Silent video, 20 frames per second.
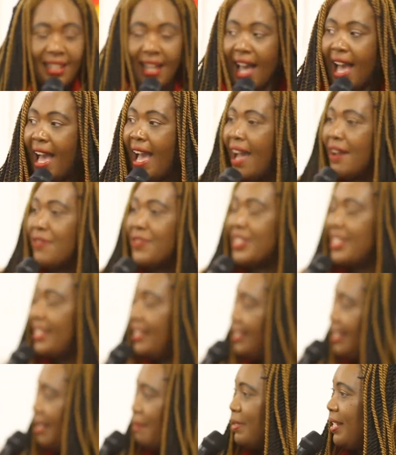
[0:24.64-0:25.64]
I have
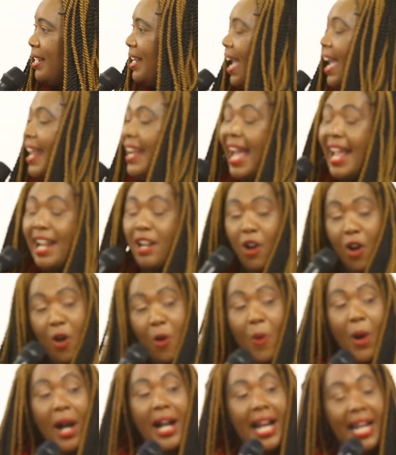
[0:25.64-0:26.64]
seen them today, and I know
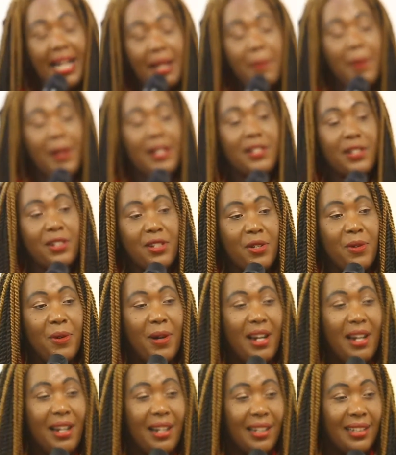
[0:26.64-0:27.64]
what kind of person you
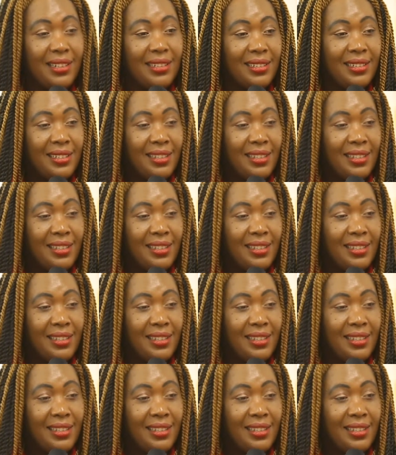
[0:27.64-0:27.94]
are.